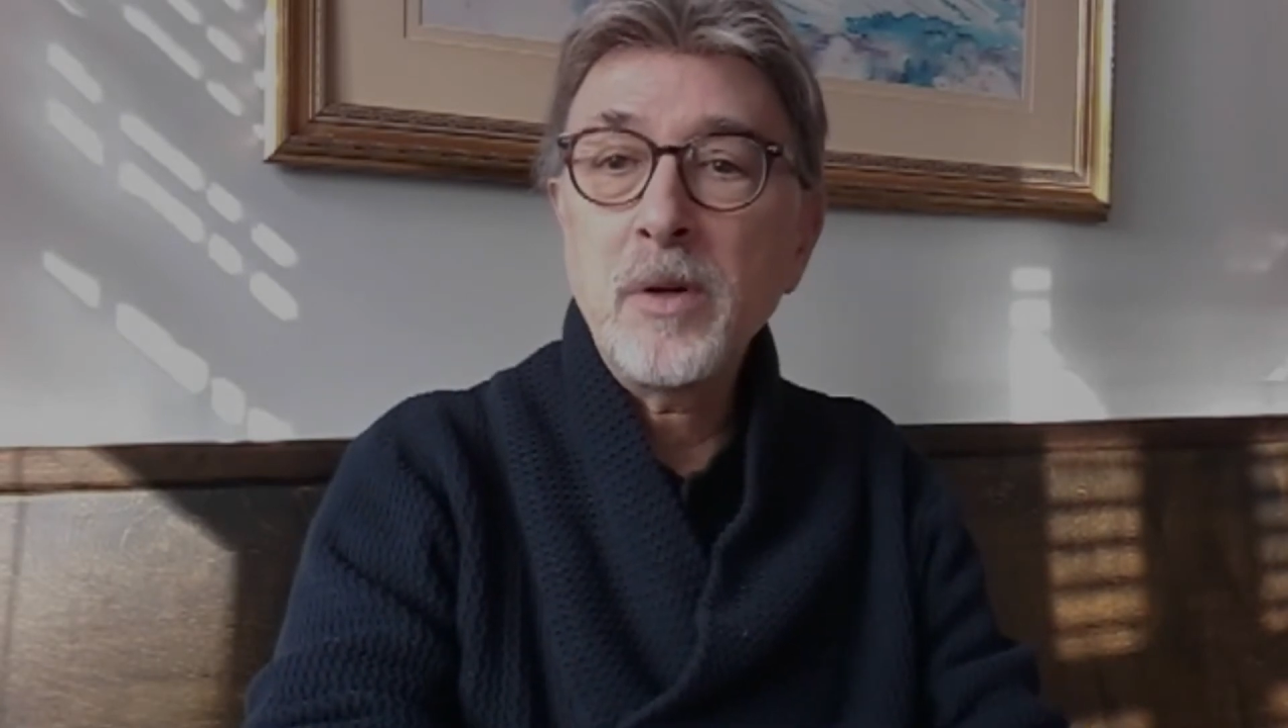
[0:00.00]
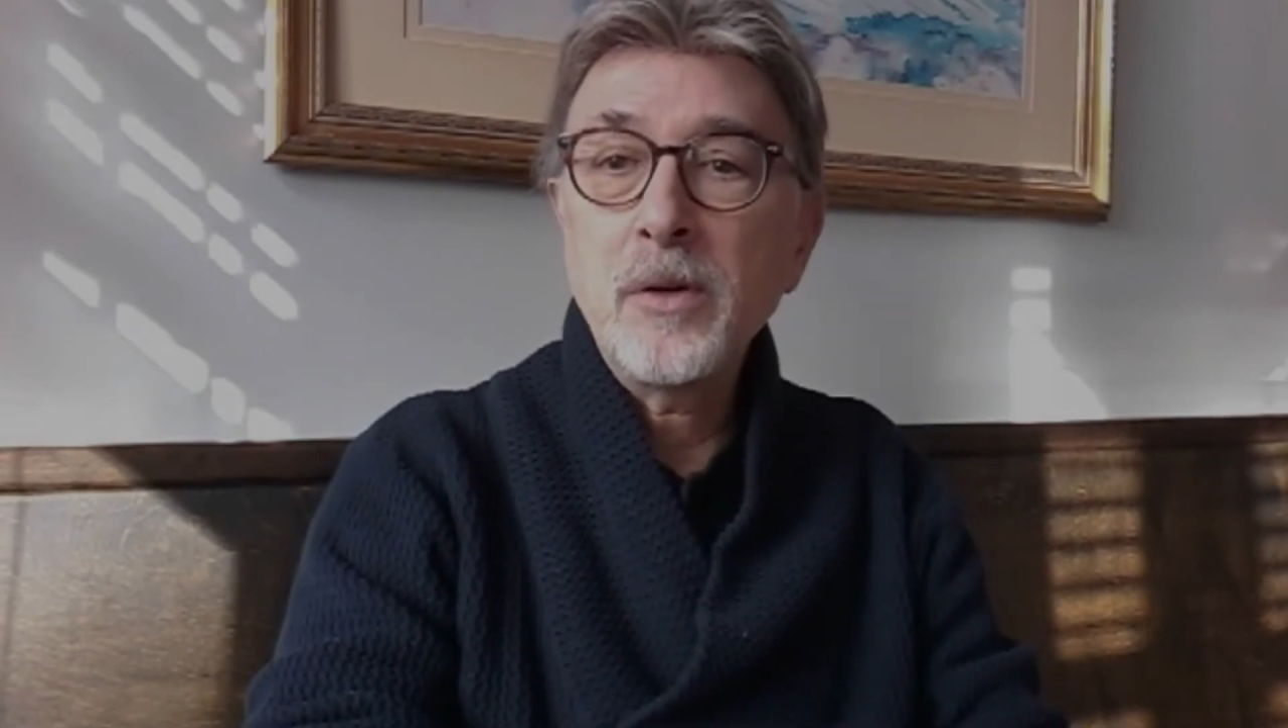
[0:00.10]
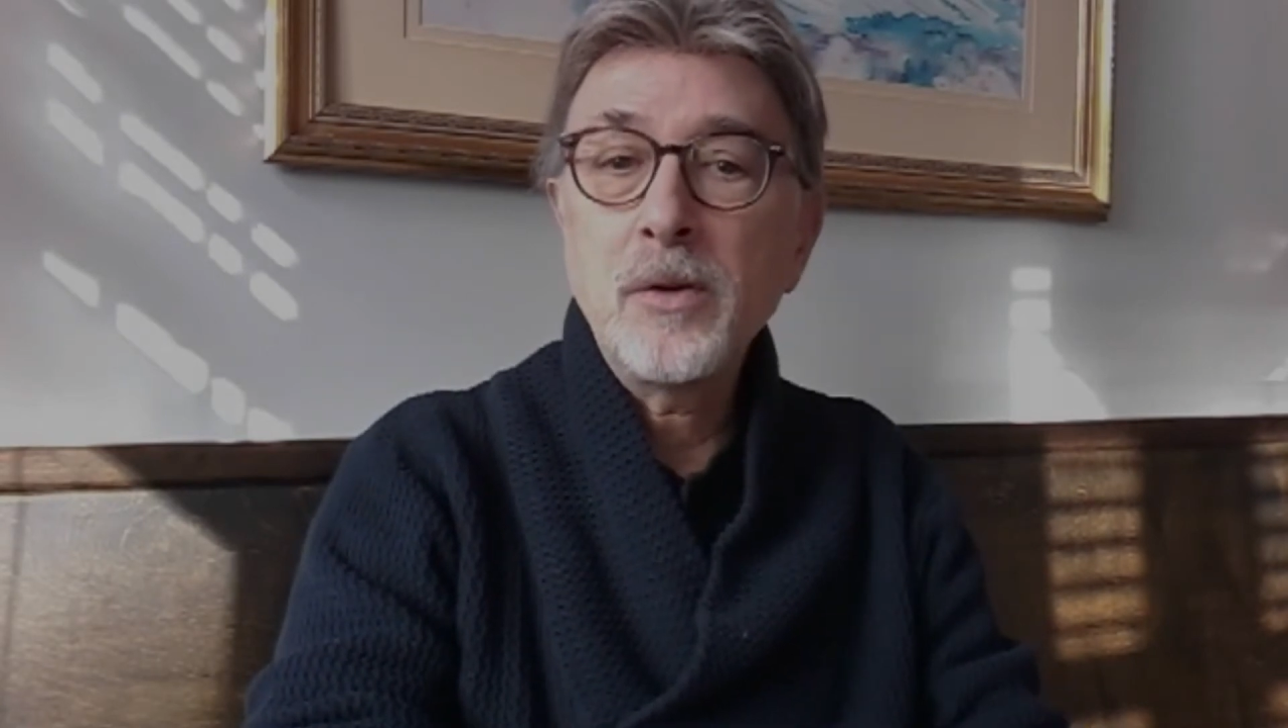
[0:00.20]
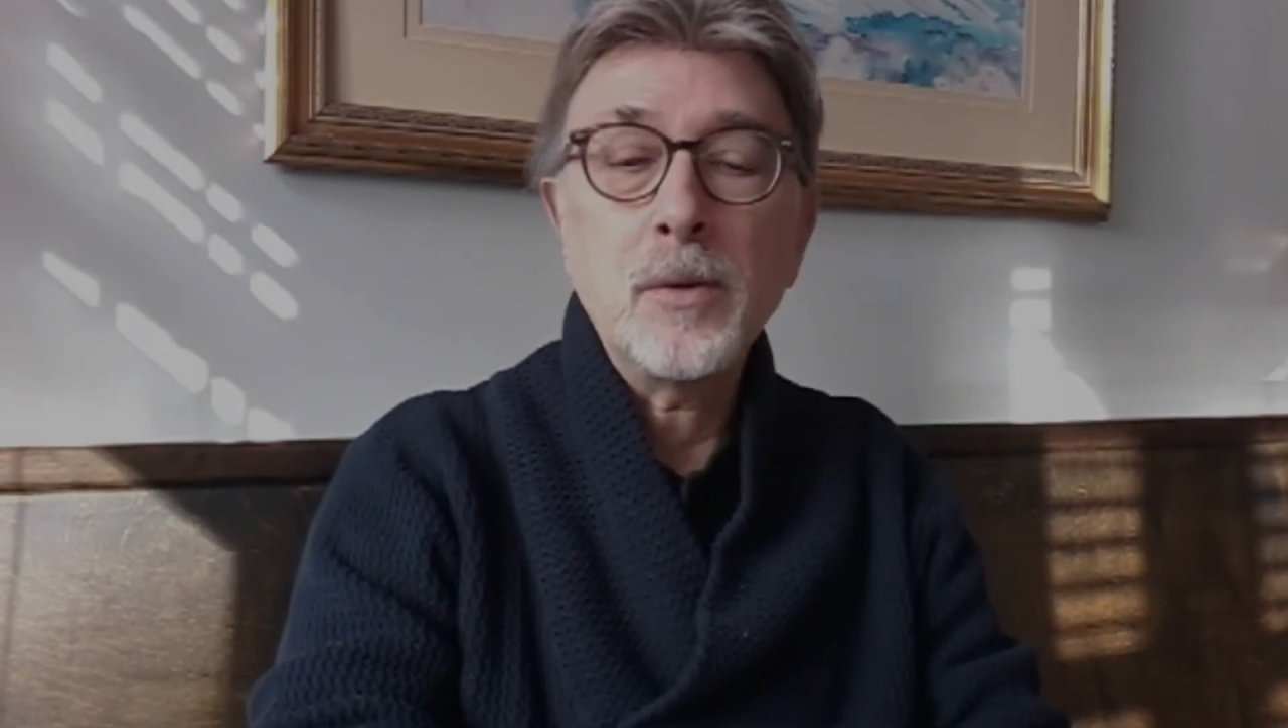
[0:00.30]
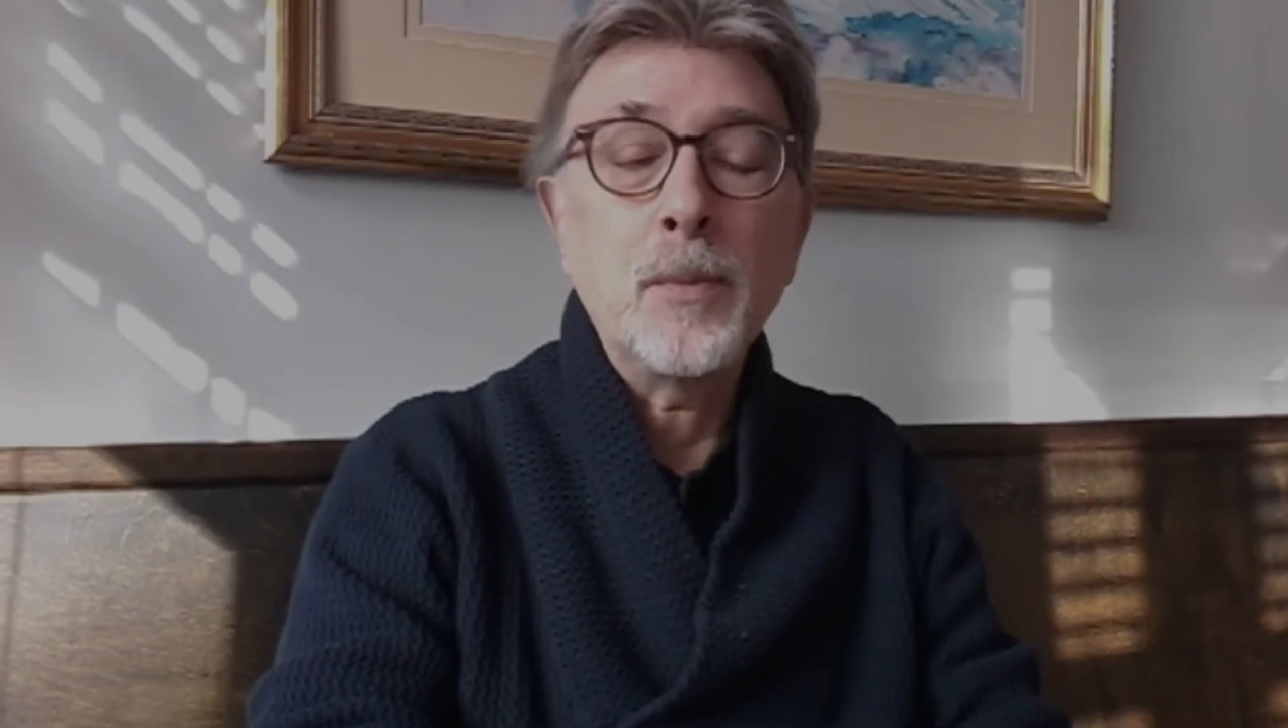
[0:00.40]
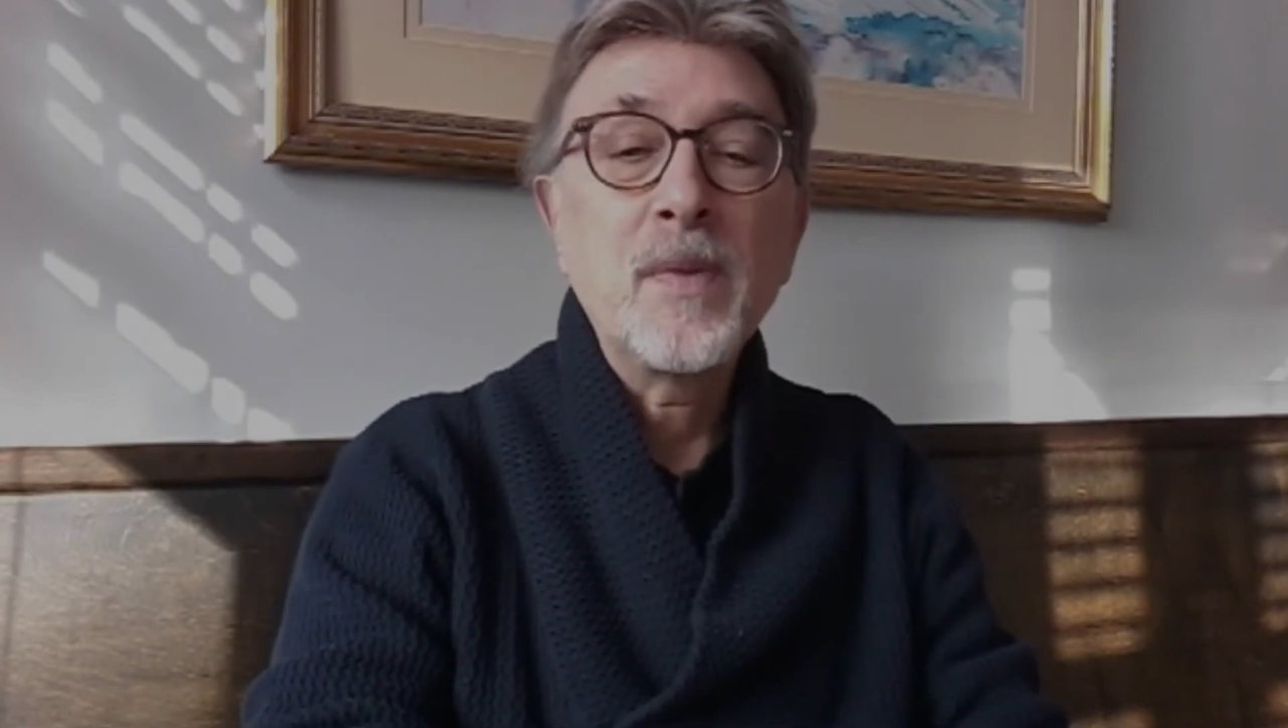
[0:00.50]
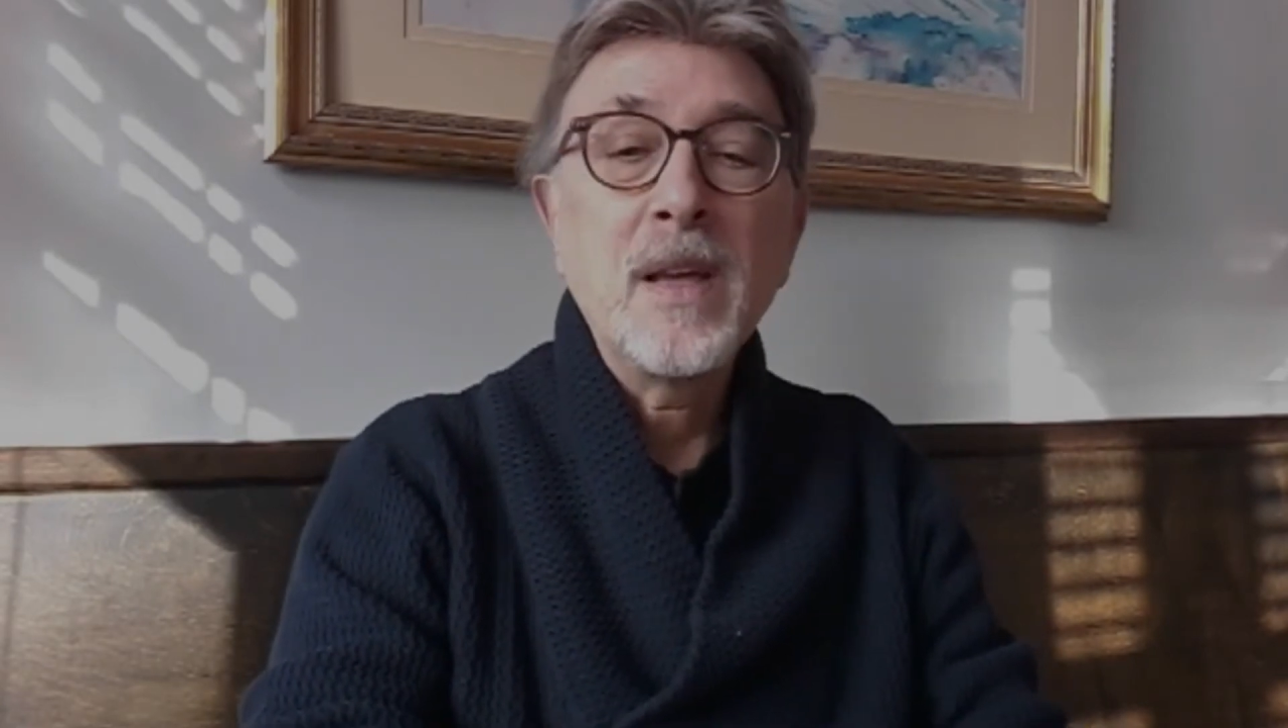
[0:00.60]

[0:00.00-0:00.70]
me to do?